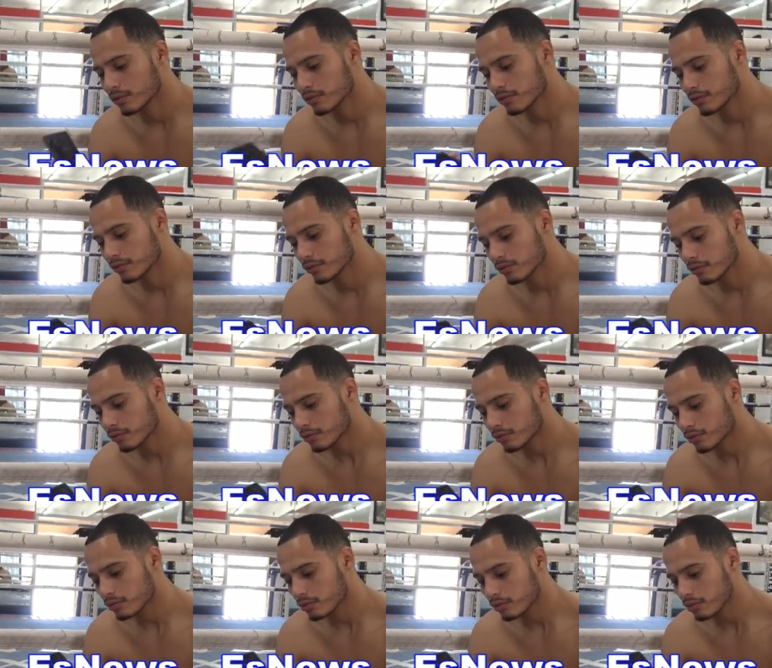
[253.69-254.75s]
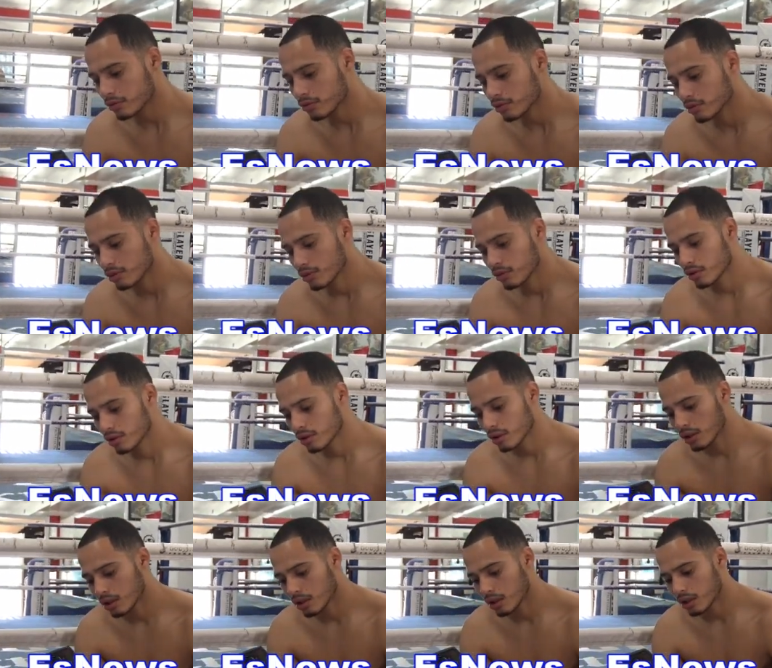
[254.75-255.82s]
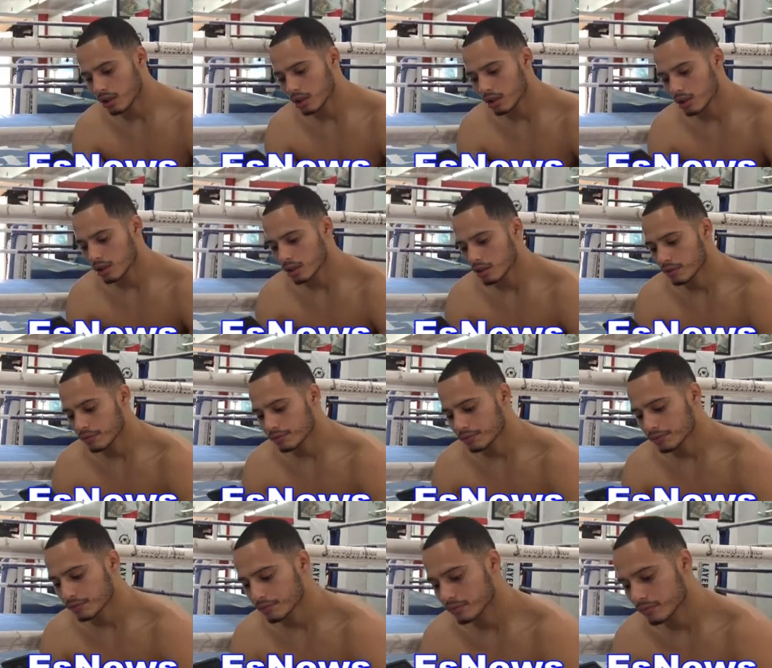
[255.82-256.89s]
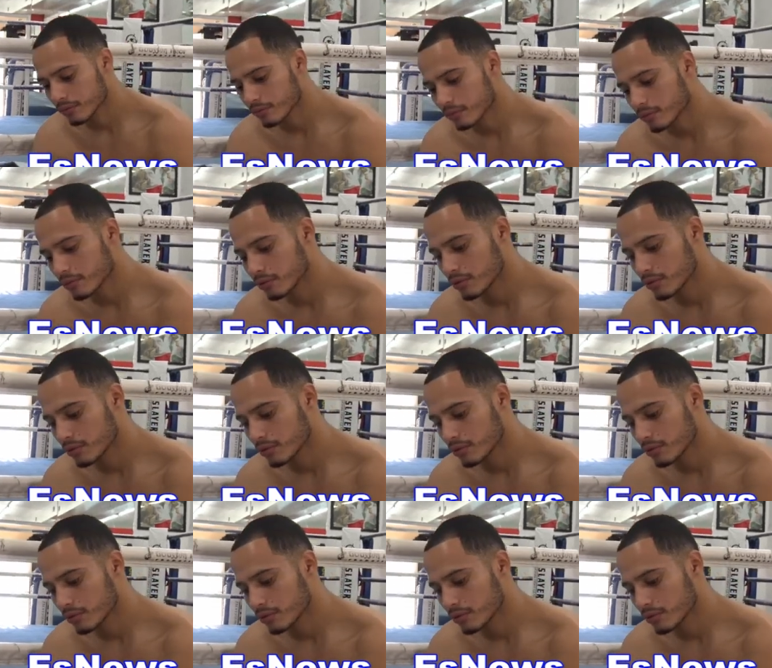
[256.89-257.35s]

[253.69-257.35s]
(no one is talking)